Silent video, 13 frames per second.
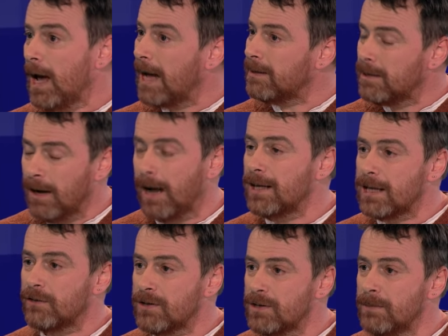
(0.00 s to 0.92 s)
And the
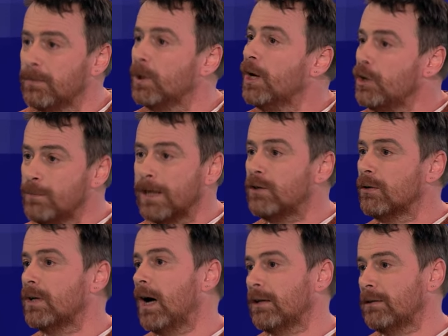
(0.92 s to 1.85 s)
idea is simple. You make
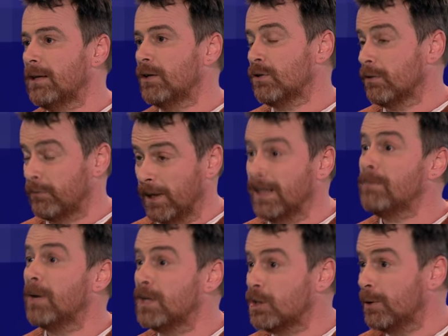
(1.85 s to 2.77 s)
your garden hedgehog friendly
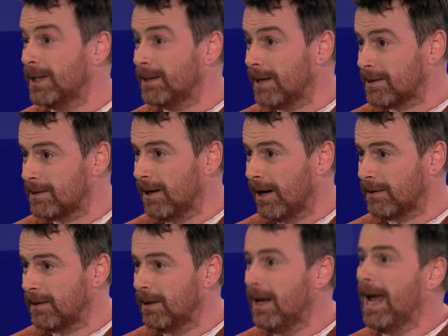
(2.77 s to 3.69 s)
by doing less
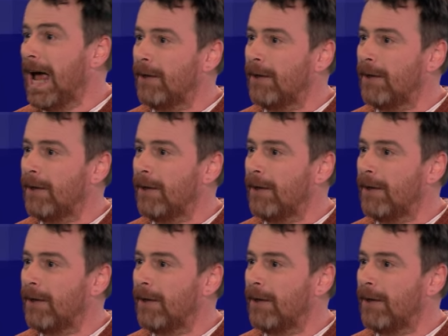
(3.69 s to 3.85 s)
gardening,